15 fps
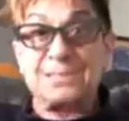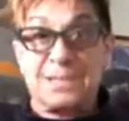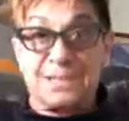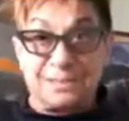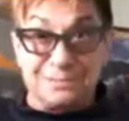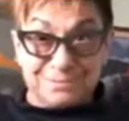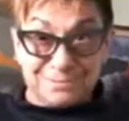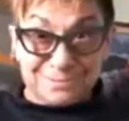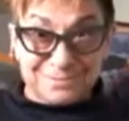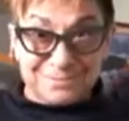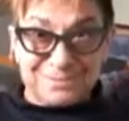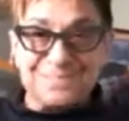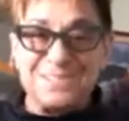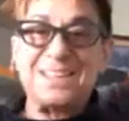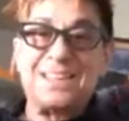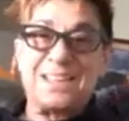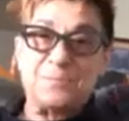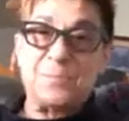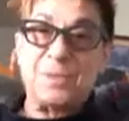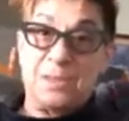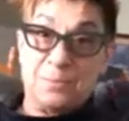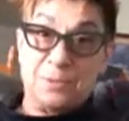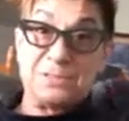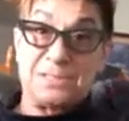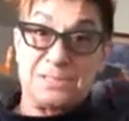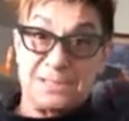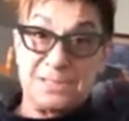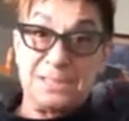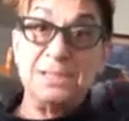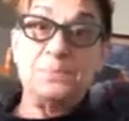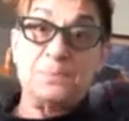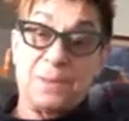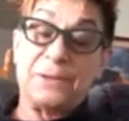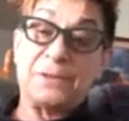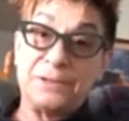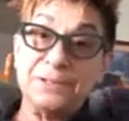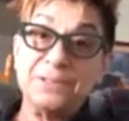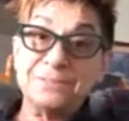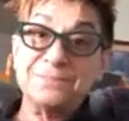and be able to sleep better.